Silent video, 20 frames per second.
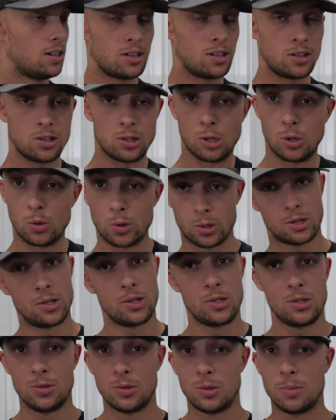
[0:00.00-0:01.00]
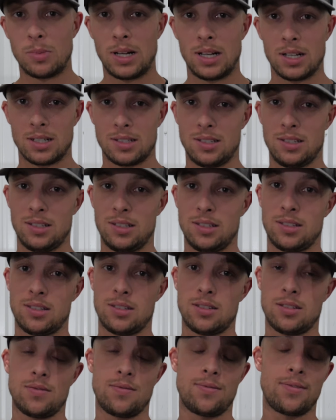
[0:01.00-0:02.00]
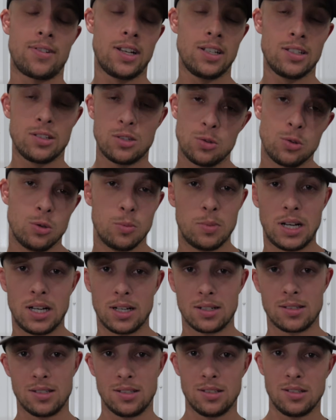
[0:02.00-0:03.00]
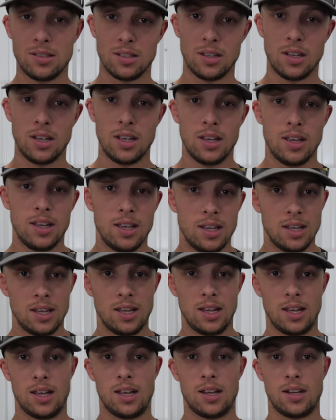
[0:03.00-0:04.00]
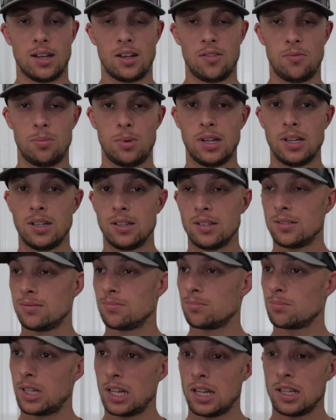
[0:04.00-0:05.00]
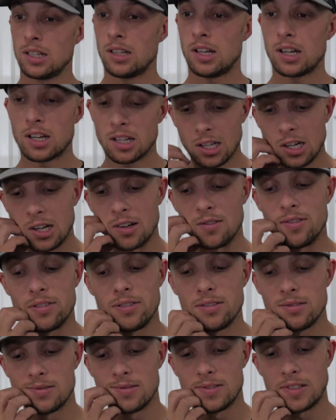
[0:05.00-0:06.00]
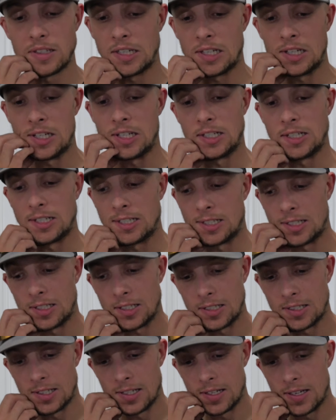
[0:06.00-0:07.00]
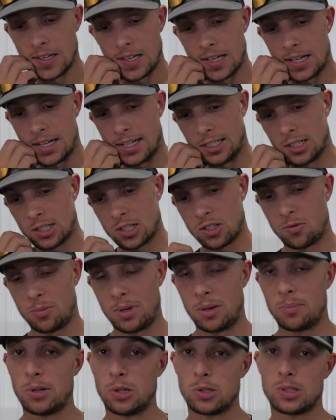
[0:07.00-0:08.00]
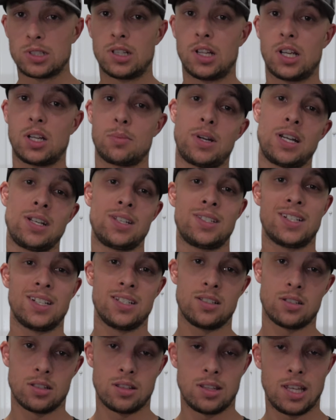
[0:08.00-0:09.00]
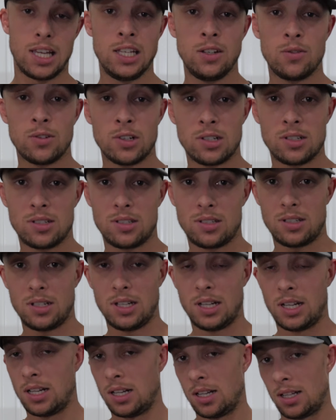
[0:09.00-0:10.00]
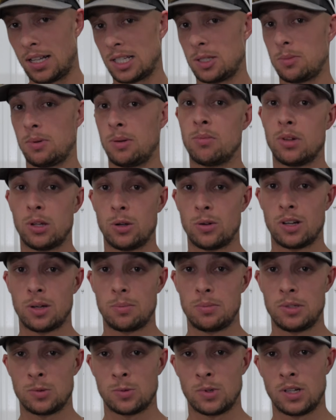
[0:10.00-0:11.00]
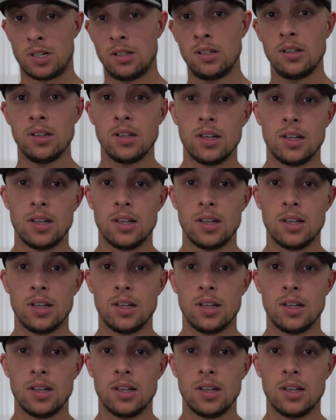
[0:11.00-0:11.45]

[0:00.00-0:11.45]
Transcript: coworkers' toolboxes, friends' toolboxes, and I've been getting a lot of love. I also have been posting a lot of my designs on Thingiverse, and that's been blowing up as well.